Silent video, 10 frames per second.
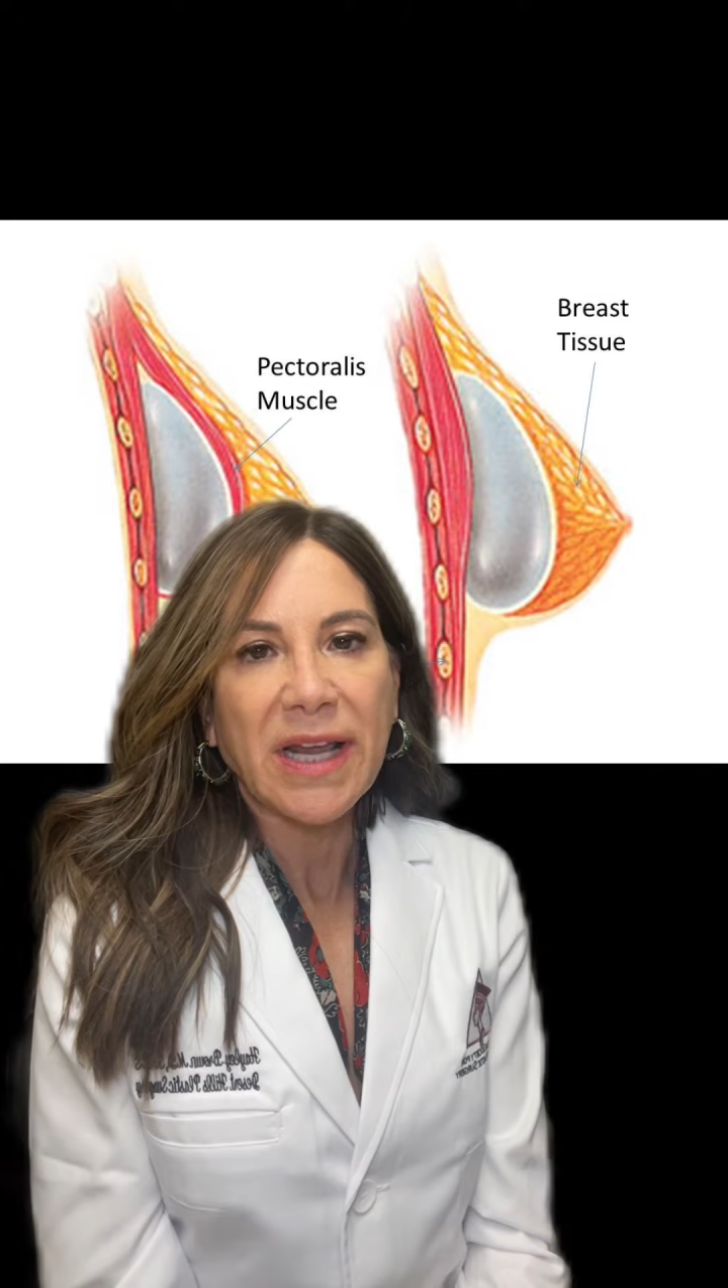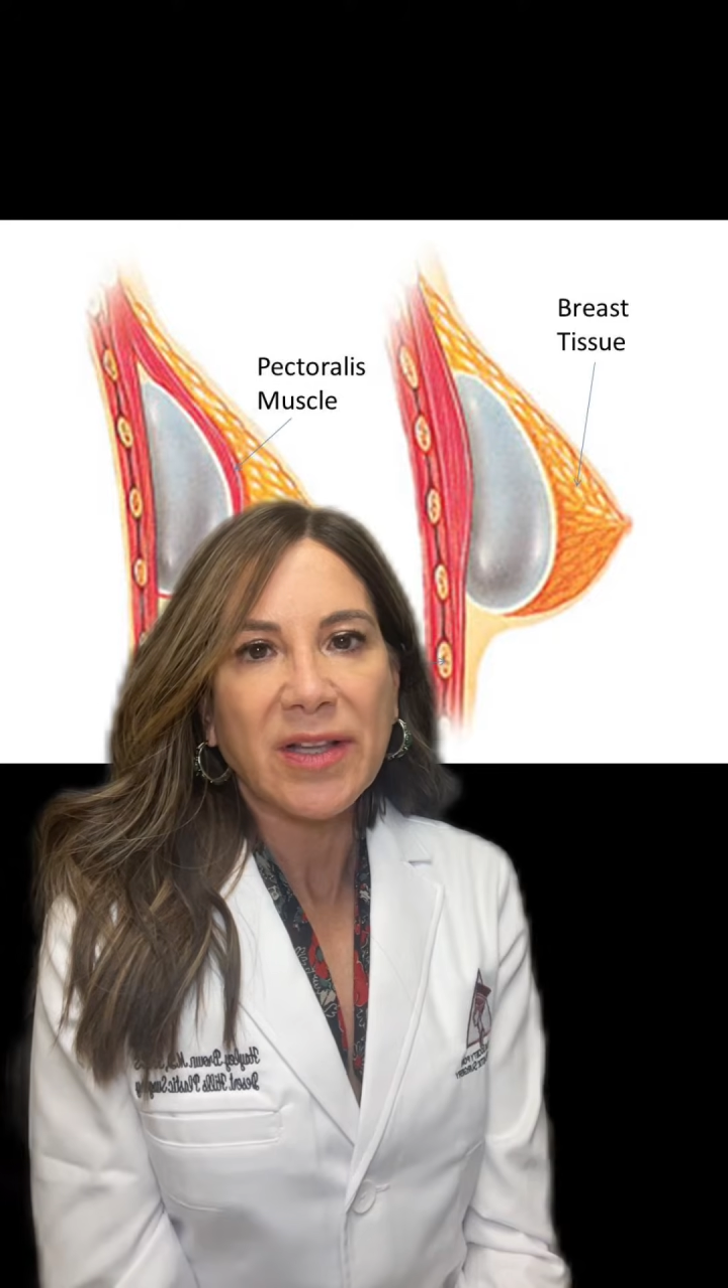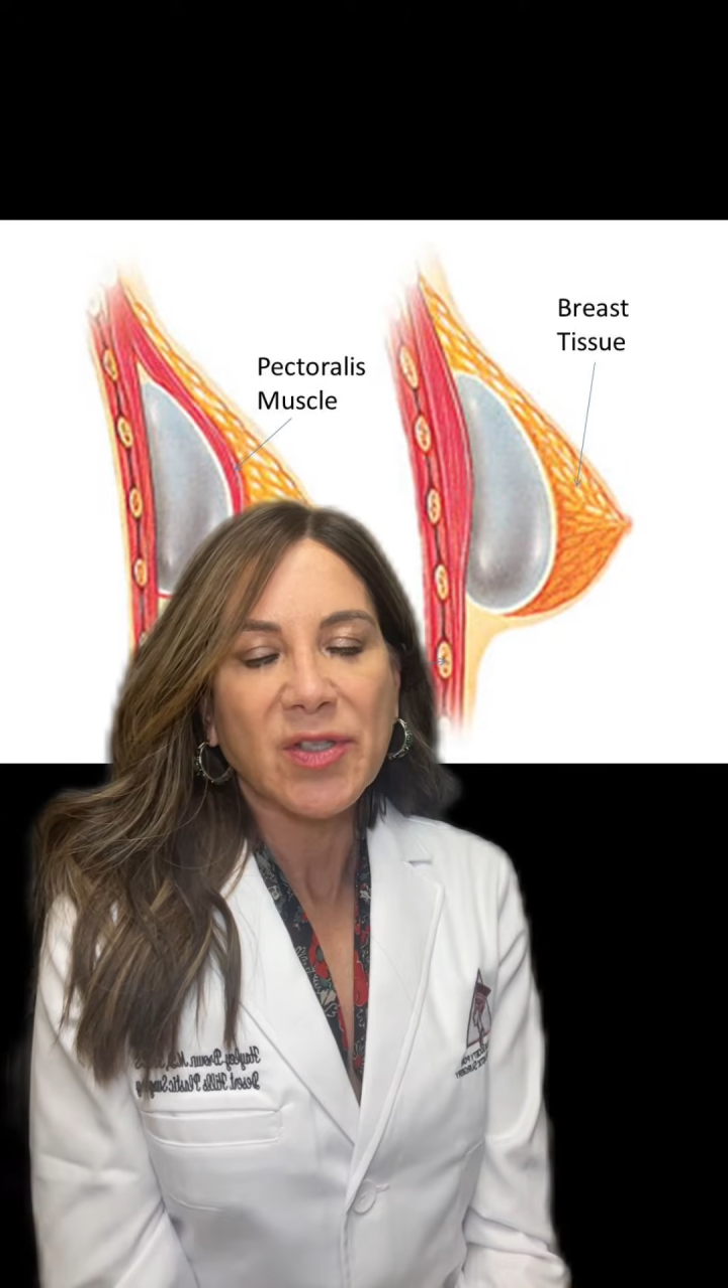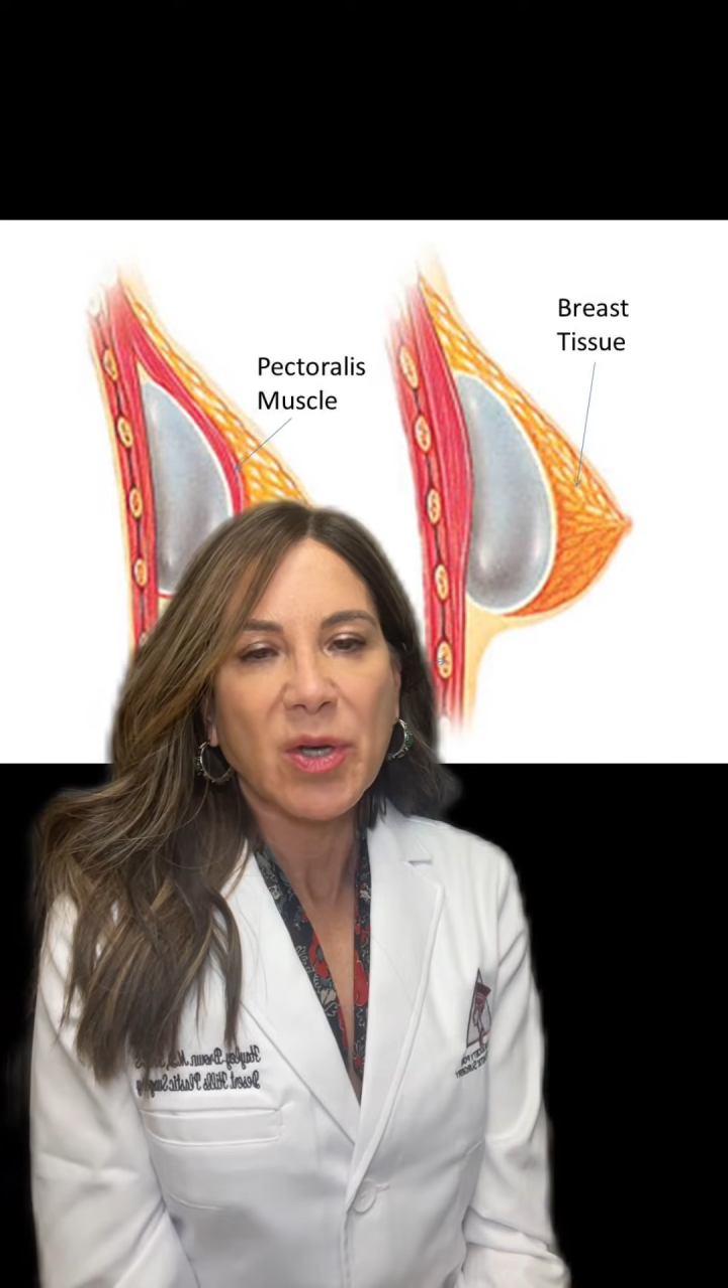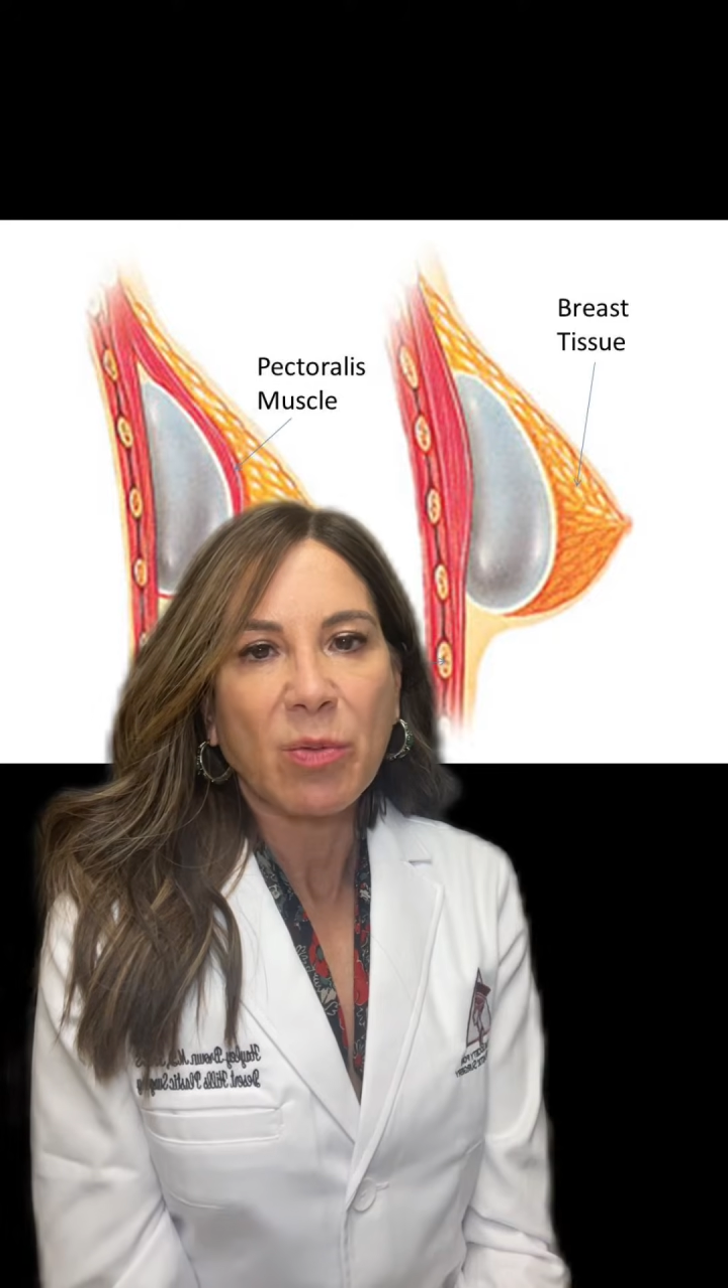
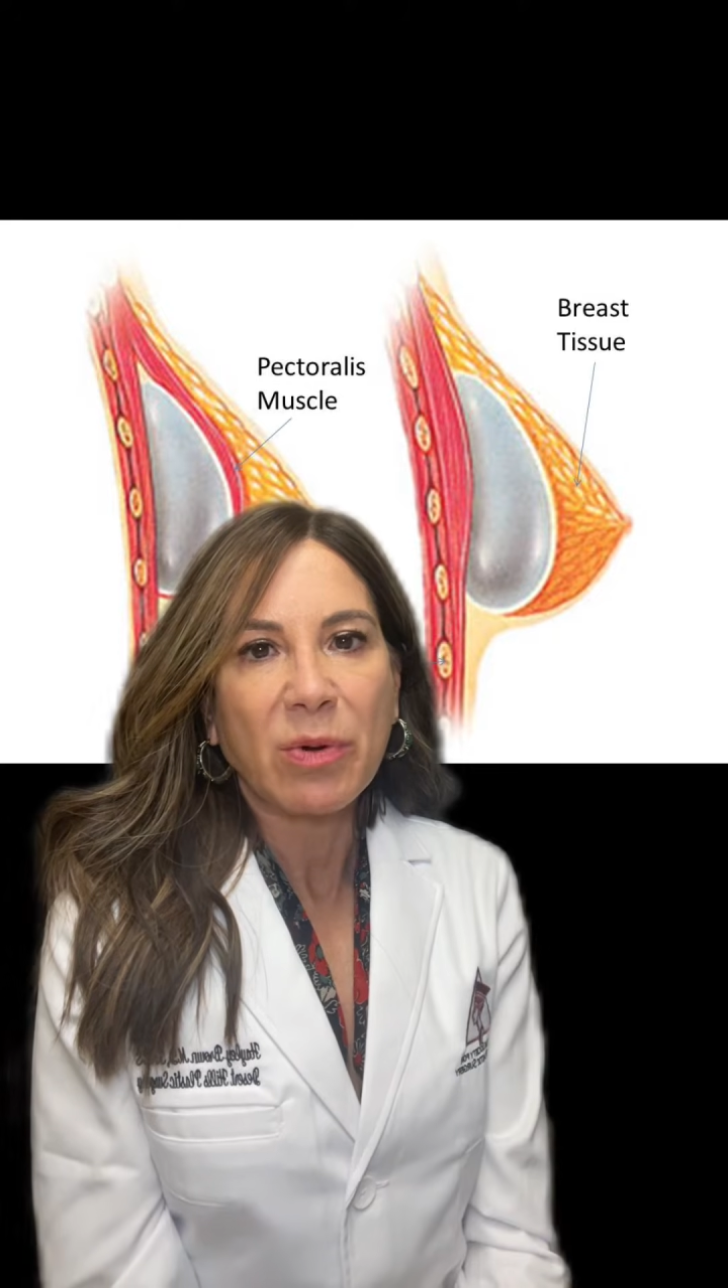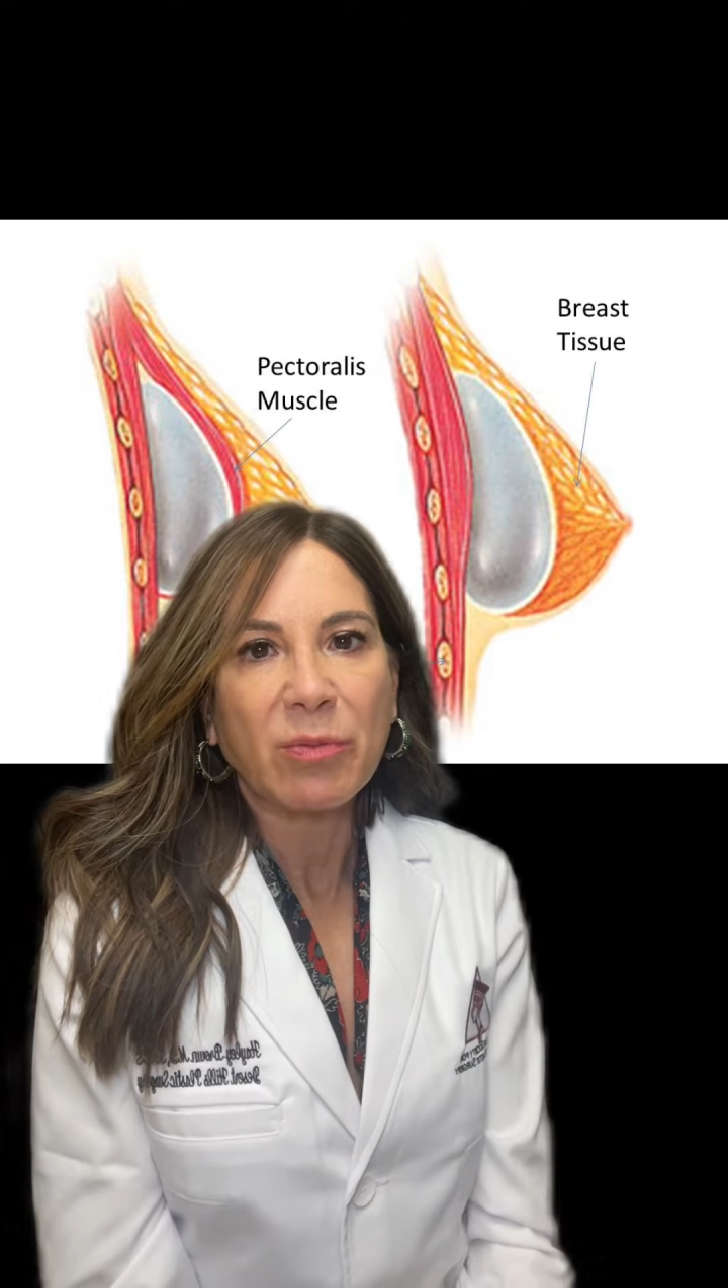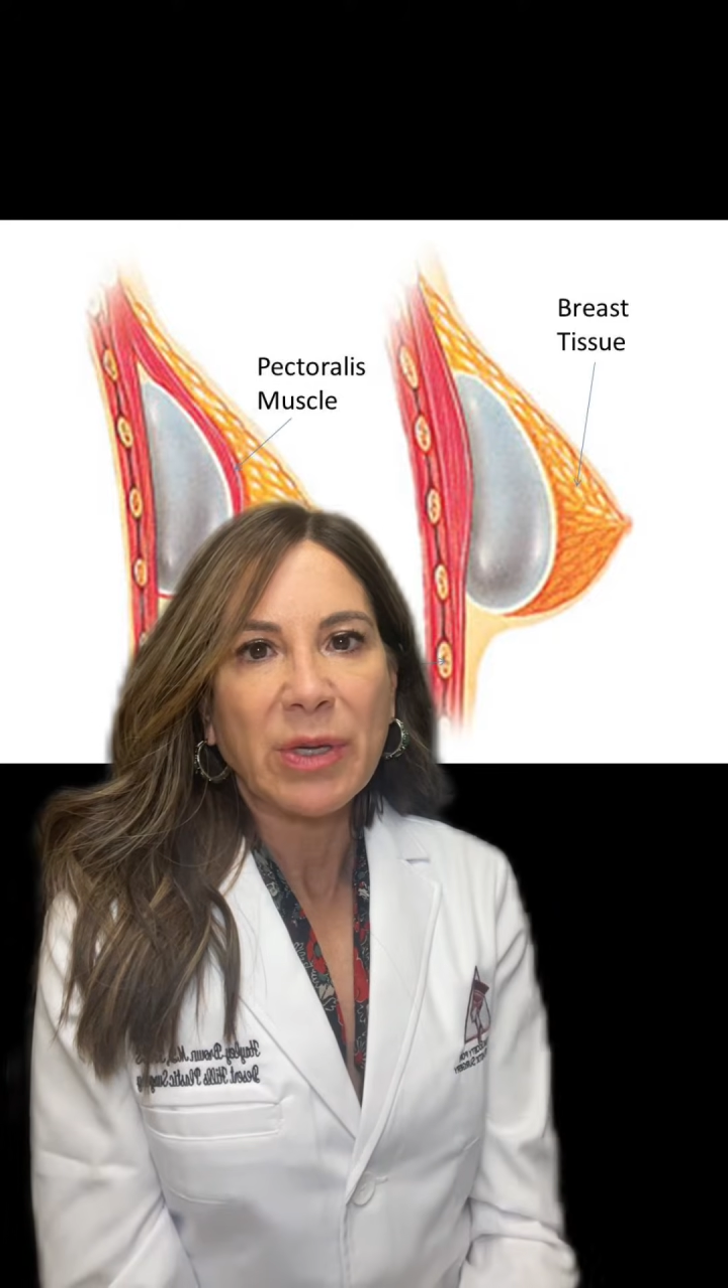And so when